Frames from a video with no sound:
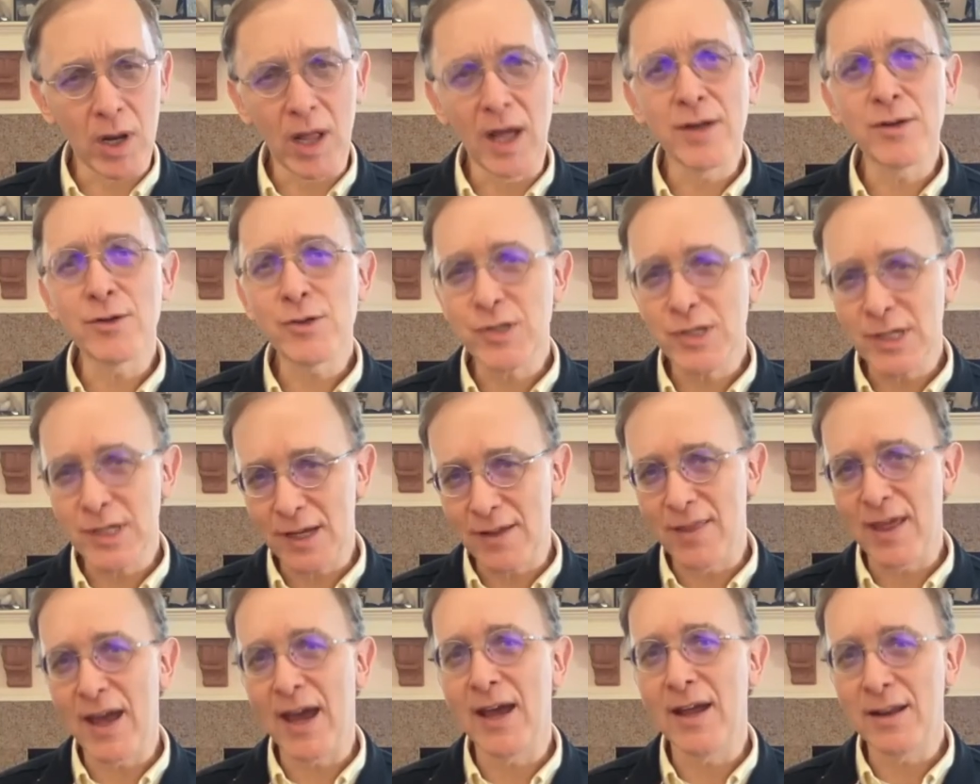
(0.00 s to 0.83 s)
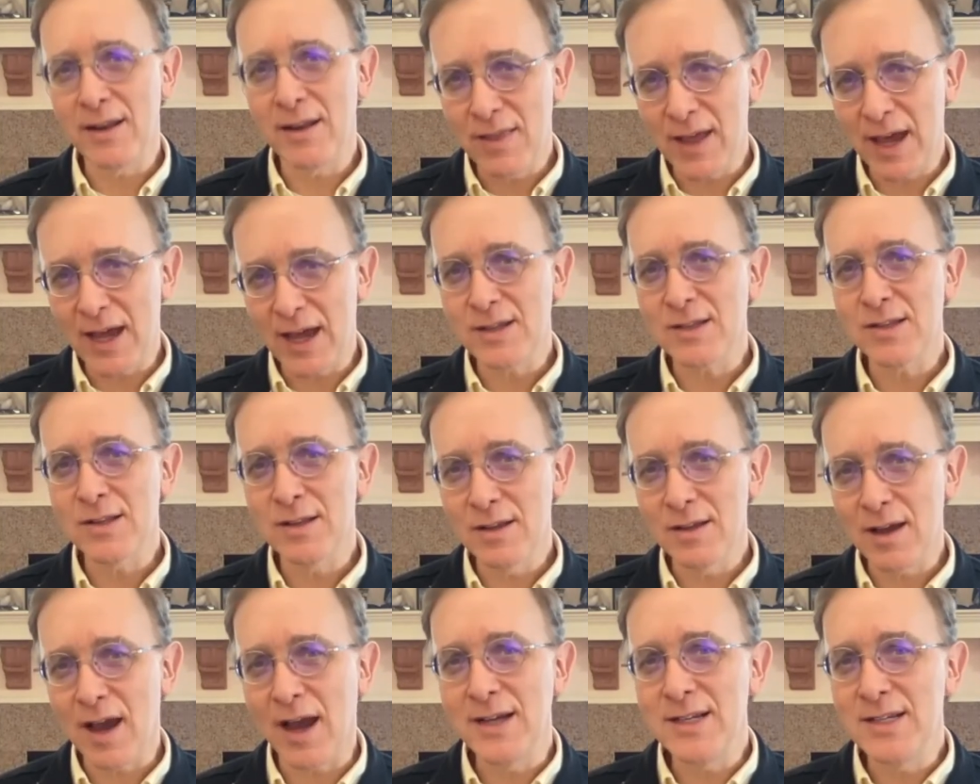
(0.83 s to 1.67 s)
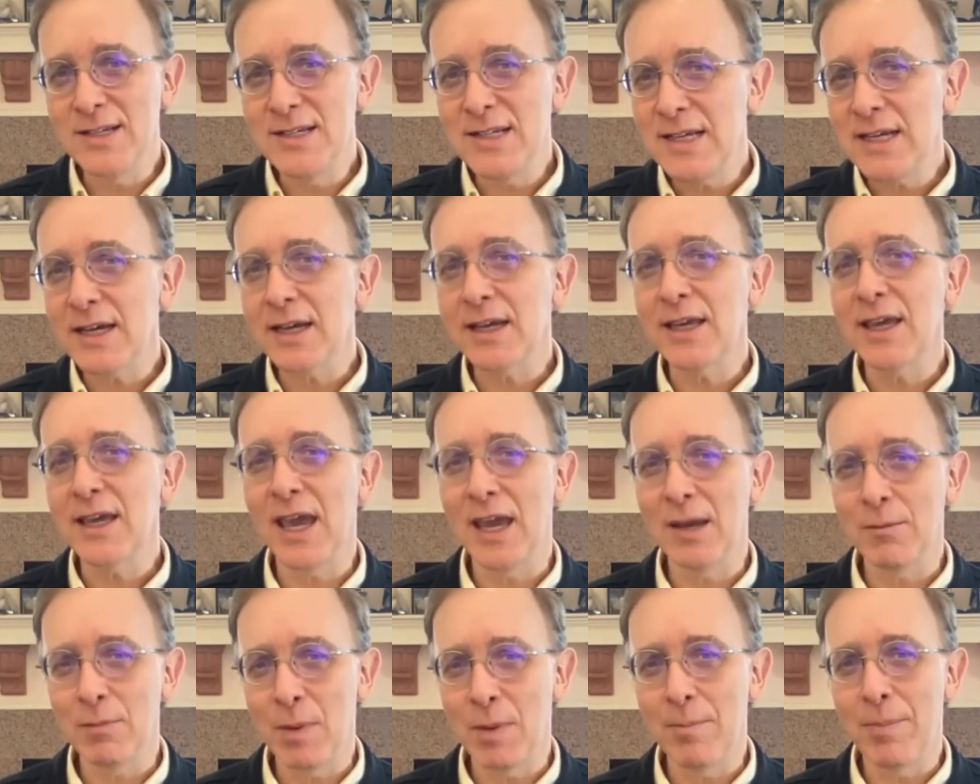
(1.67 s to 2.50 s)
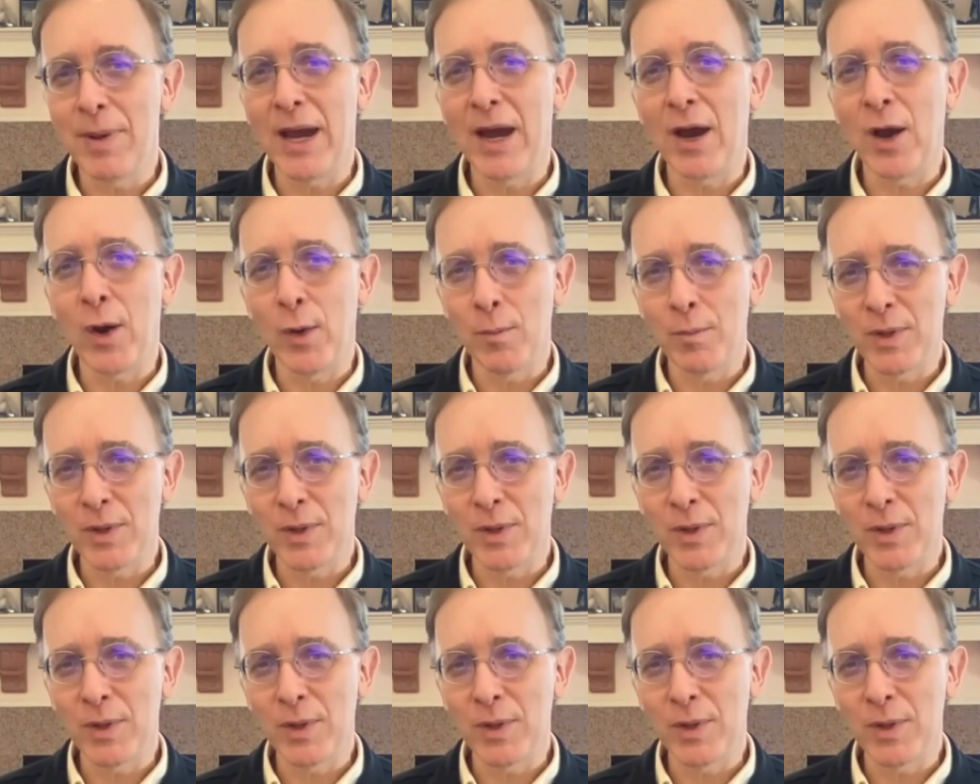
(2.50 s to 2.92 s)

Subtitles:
I understand that idea came about,